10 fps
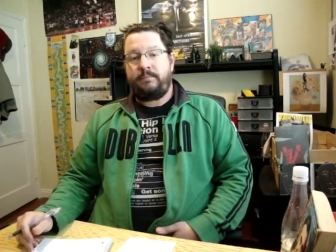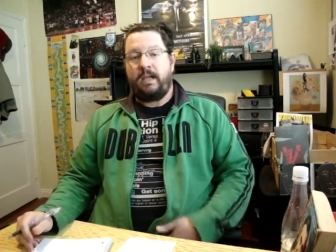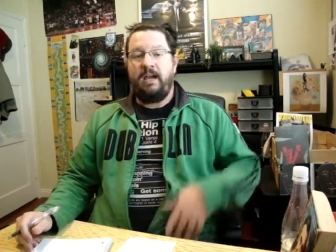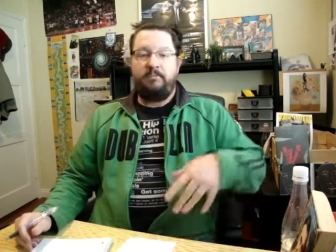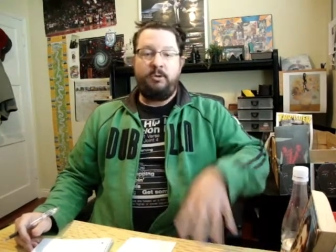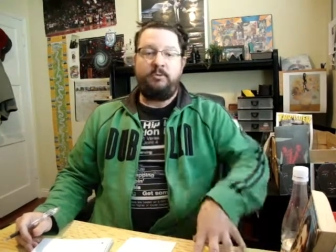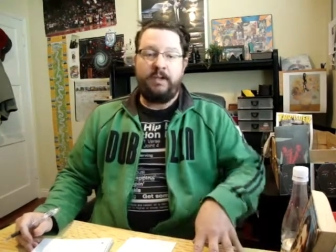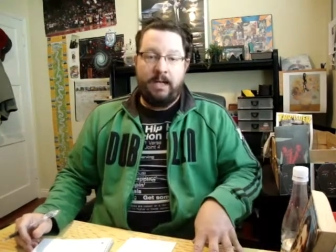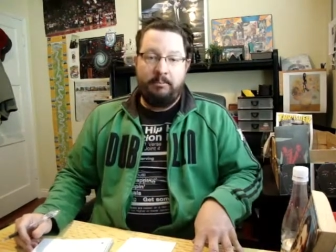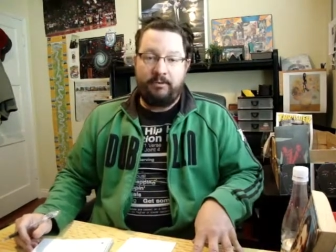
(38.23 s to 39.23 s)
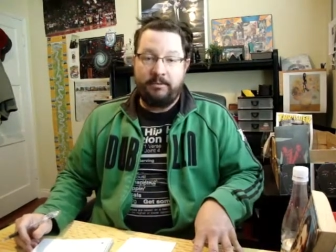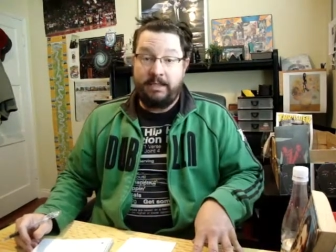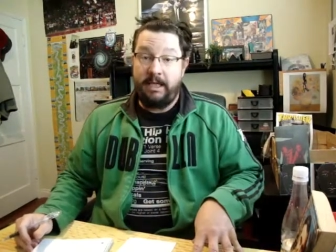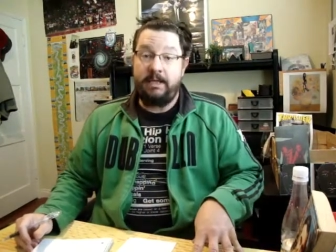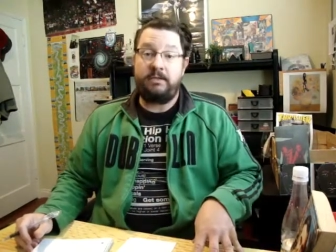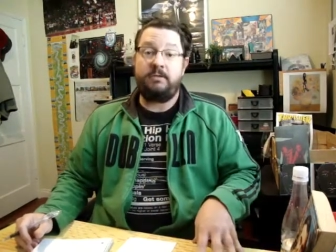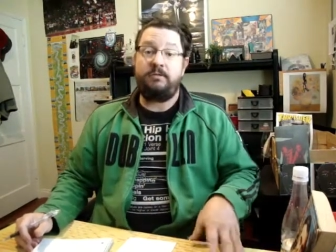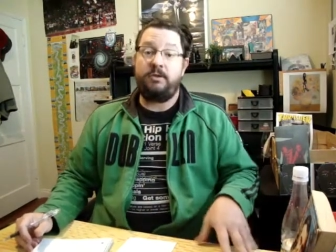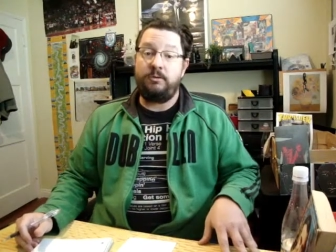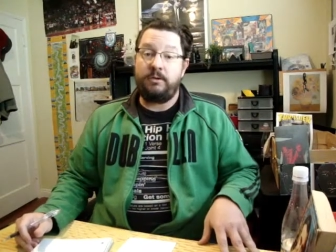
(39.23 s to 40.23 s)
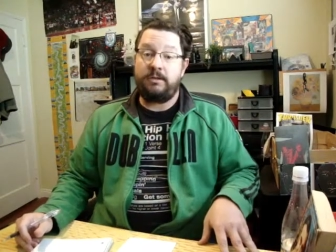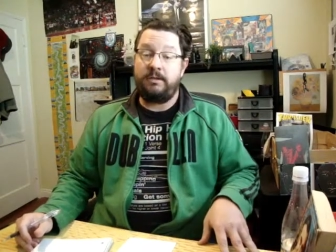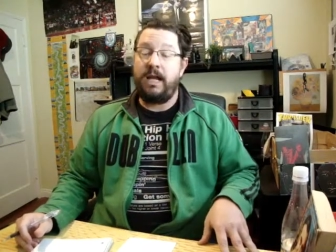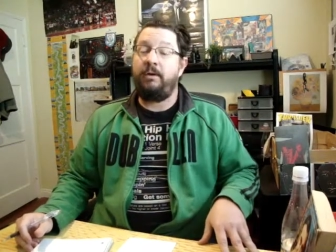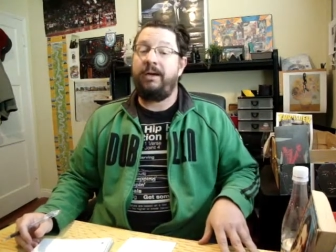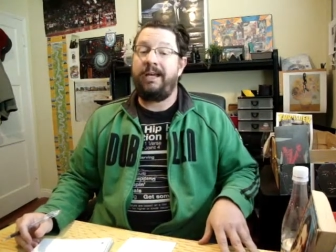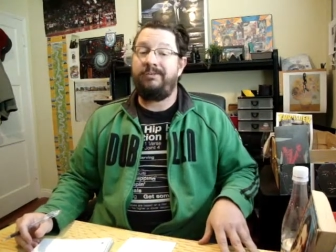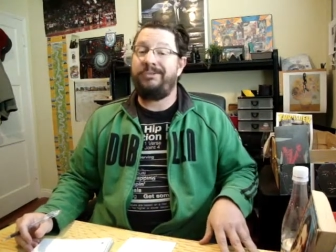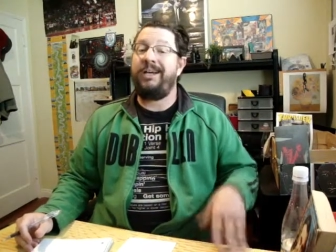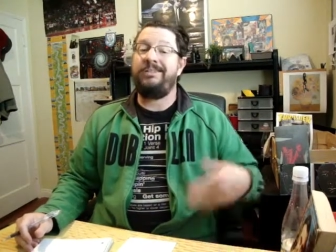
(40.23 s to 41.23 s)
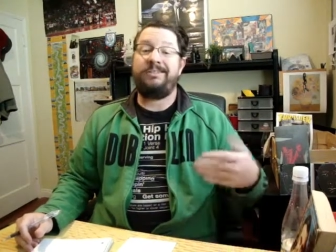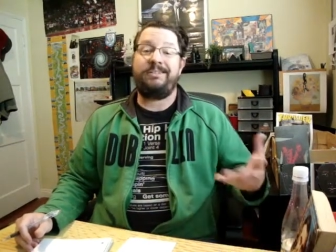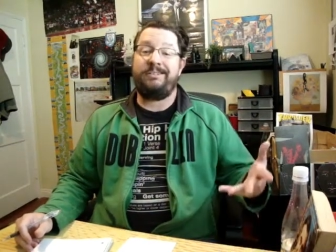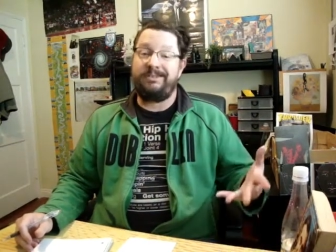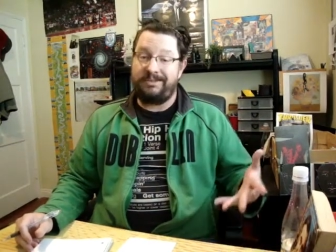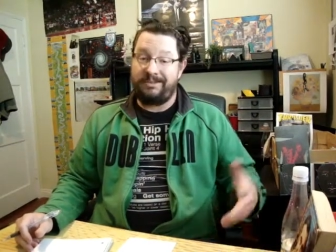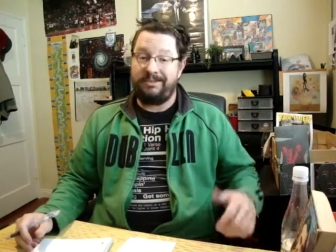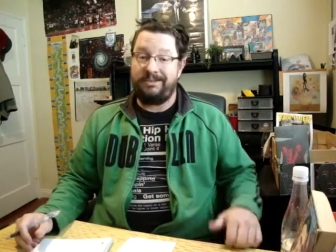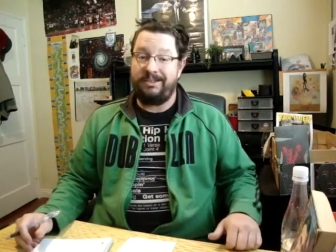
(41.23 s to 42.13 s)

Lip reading: I've moved up from tens of viewers to now I have dozens